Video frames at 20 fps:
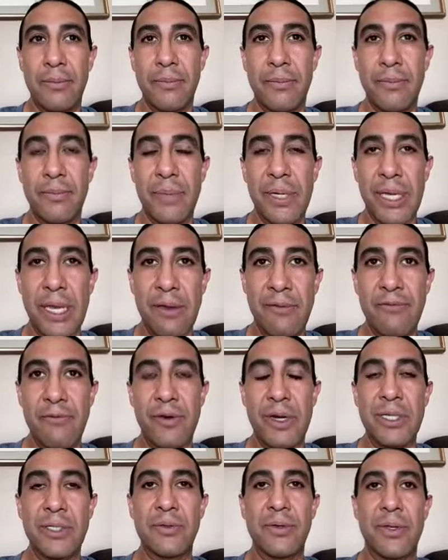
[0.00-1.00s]
became
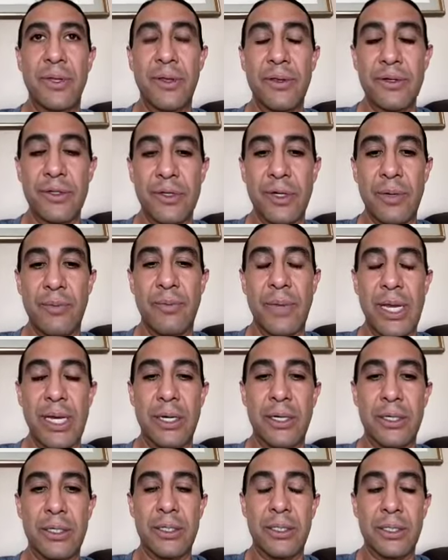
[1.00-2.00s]
friends with other drum
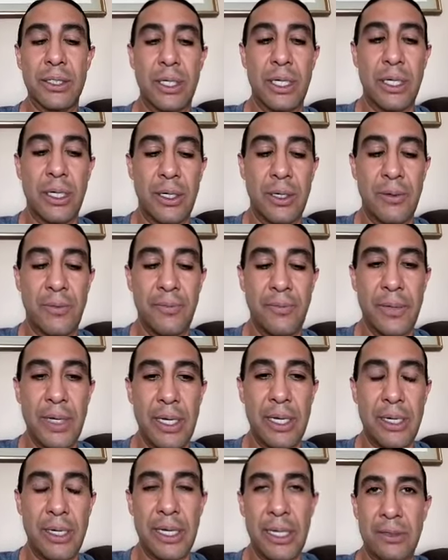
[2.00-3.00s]
makers, and
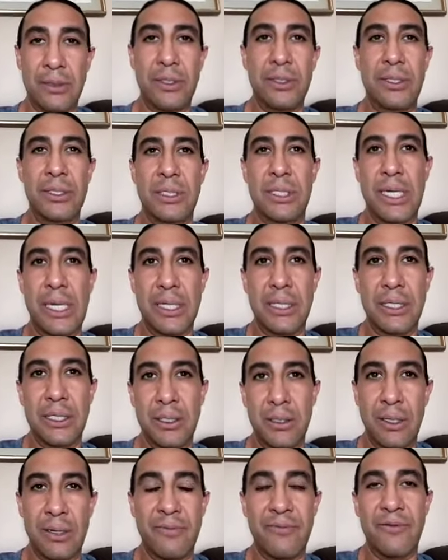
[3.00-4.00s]
now to this day I
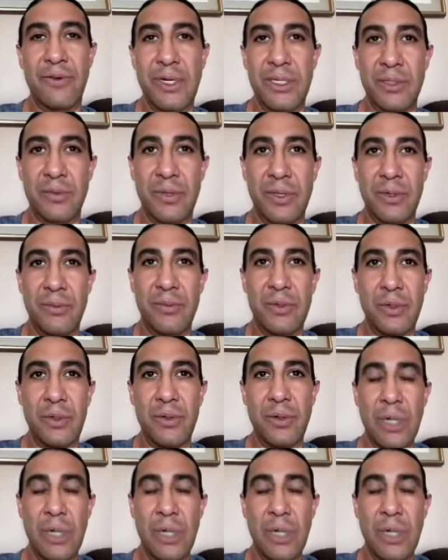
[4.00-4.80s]
still am friends with them, who